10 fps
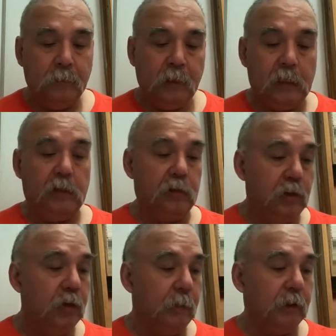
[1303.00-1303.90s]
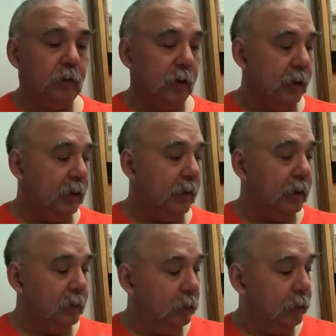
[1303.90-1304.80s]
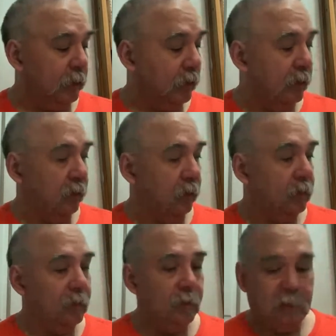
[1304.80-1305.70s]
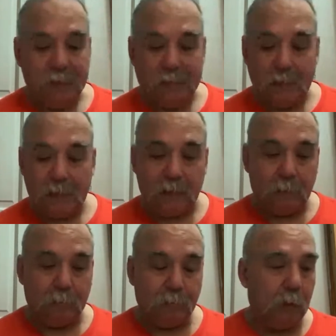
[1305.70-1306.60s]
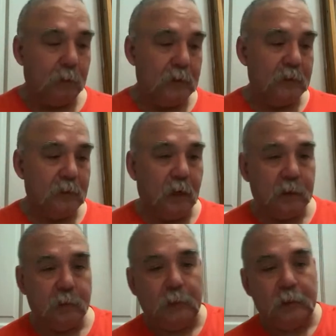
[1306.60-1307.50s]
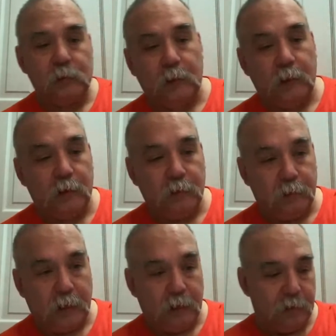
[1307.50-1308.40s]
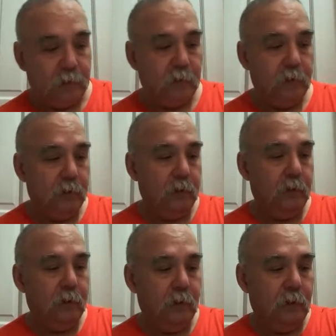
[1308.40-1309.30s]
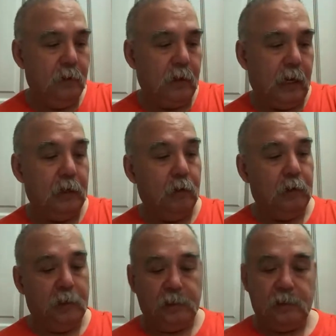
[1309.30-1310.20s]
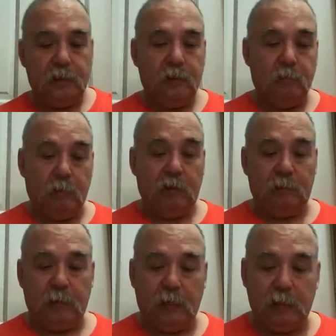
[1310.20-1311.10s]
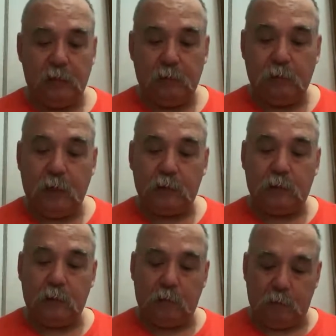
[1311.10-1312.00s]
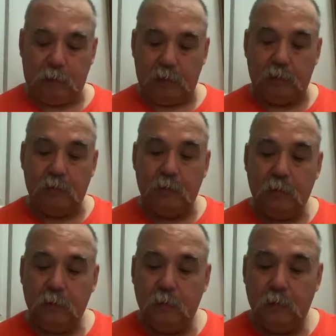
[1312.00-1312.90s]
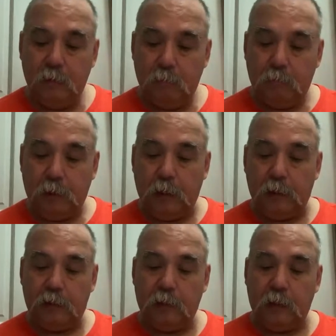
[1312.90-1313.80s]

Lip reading: It's just too much right now. I'll deal with it later. That probably is not the best way to do that. I know this, believe me, I do actually know that. But